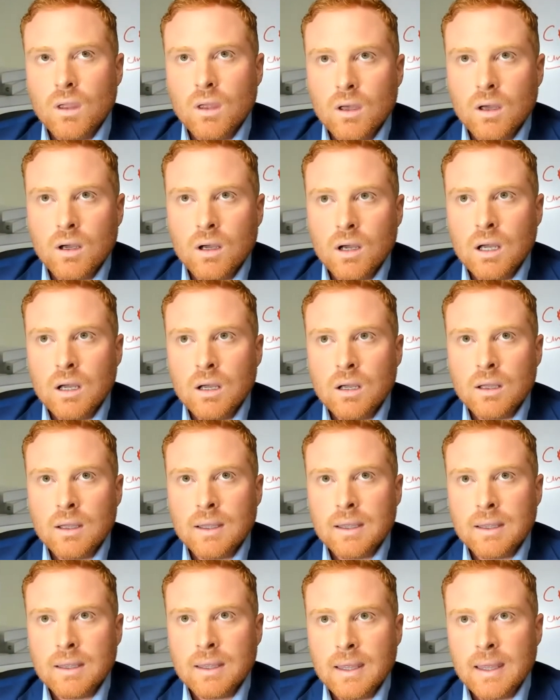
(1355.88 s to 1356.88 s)
uh,
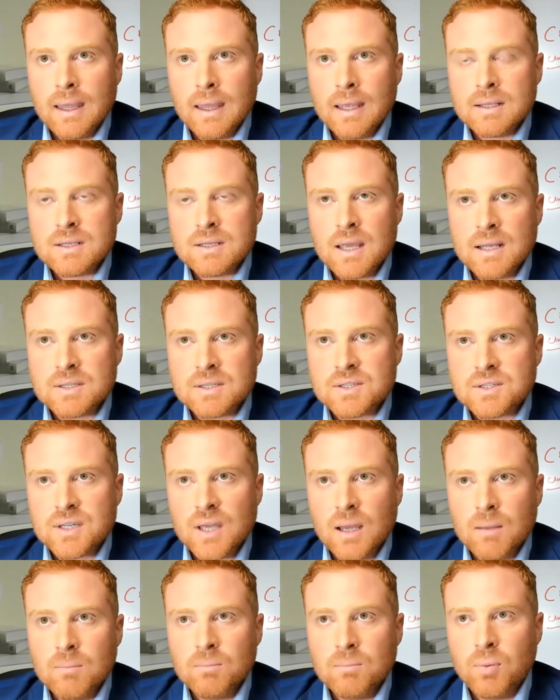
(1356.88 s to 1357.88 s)
at, at
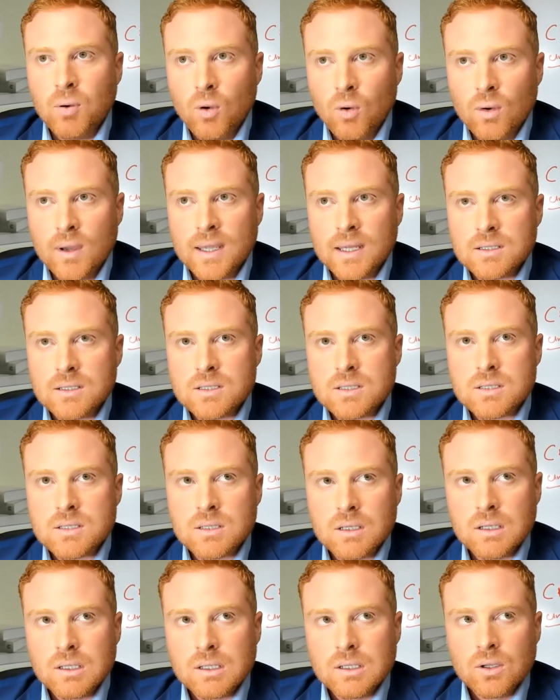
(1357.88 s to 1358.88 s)
some point
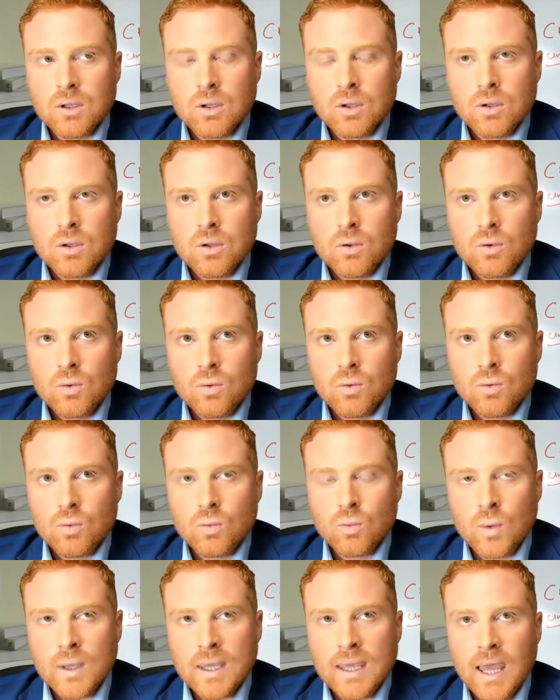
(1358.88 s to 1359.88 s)

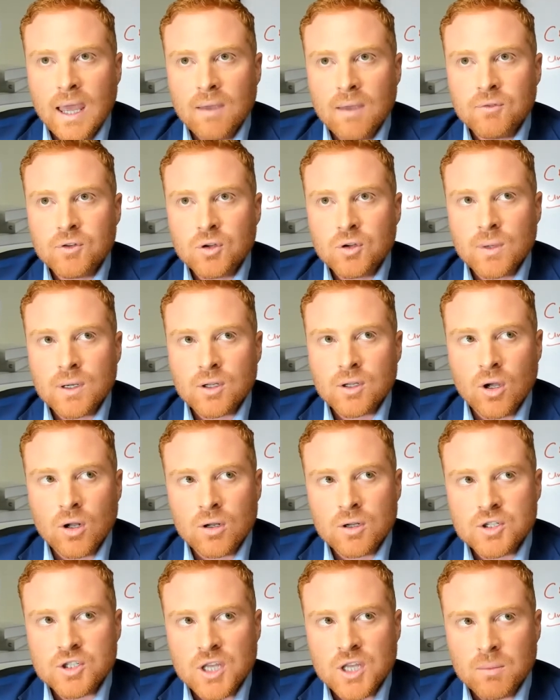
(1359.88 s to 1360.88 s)
we have to
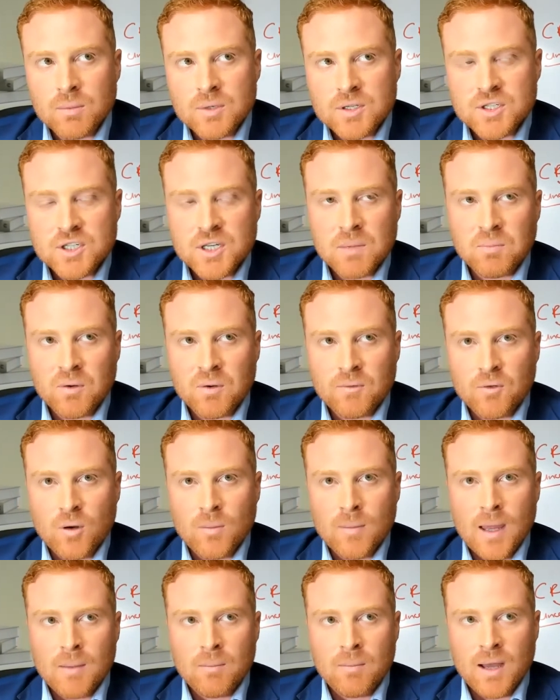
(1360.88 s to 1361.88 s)
acknowledge that we're separate from
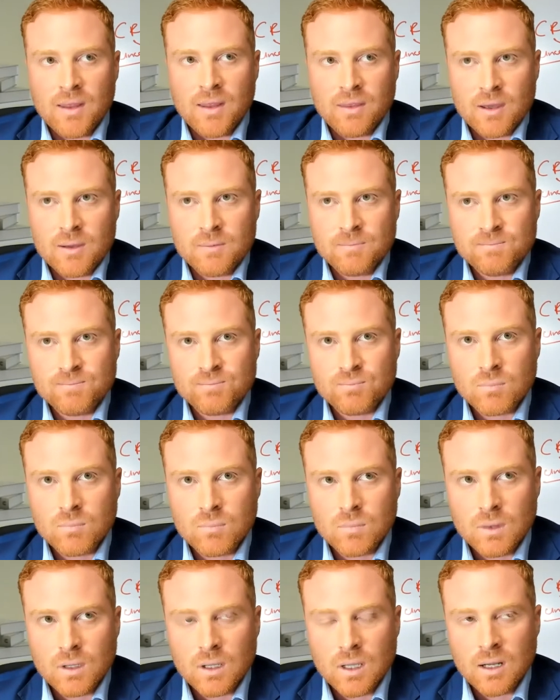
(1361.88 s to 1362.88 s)
our mother.
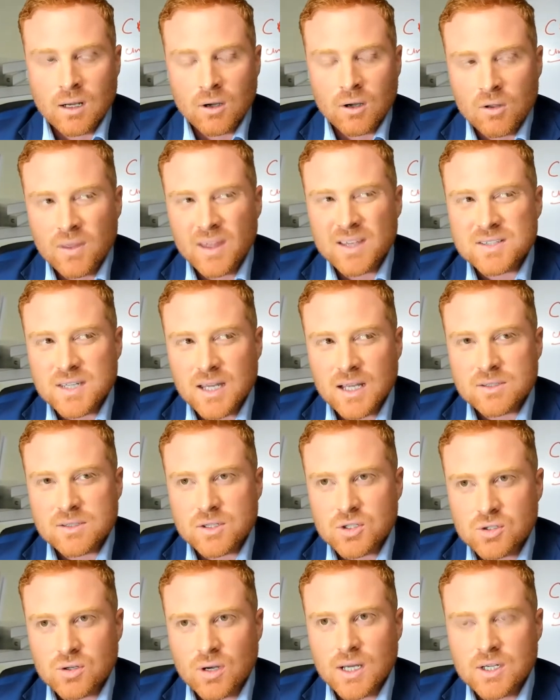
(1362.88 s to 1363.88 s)
And I know that sounds a
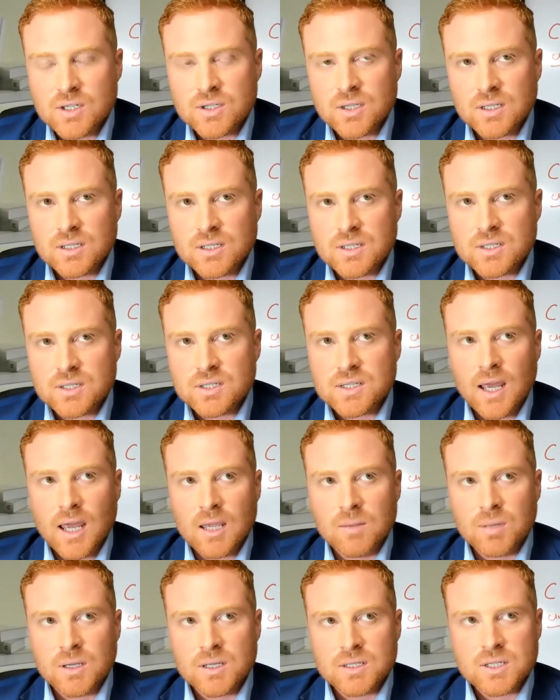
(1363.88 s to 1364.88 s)
strange thing to
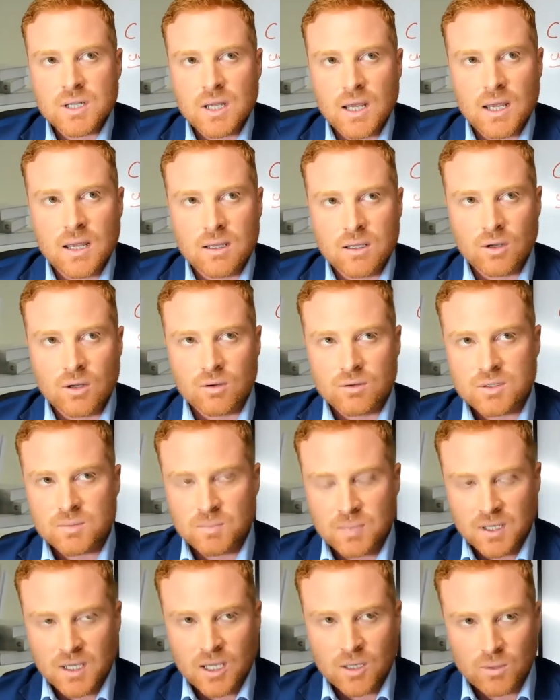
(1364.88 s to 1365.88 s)
say, but eh, you know, to
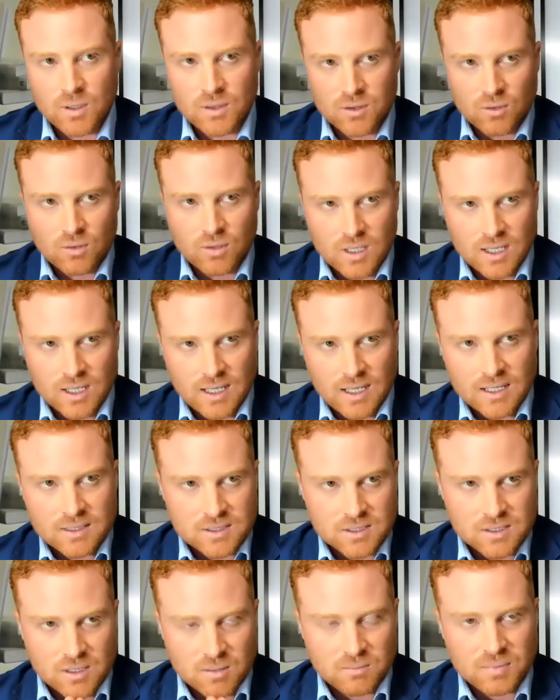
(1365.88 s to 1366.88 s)
begin with, you're
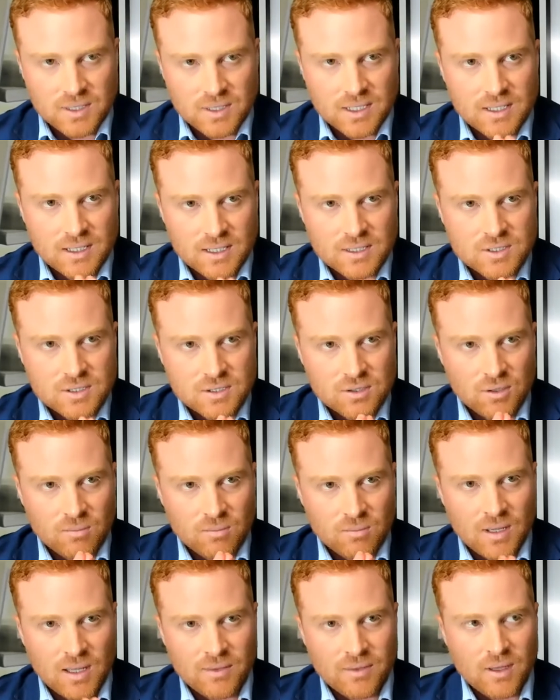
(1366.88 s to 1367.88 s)
connected completely to your
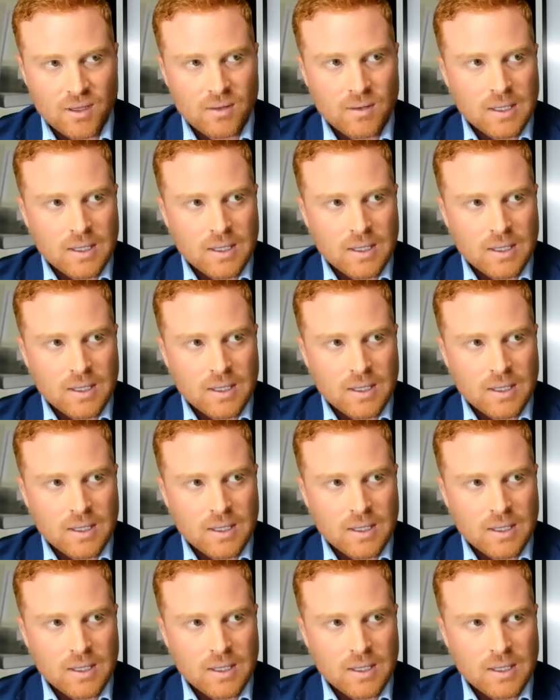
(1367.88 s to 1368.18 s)
mother.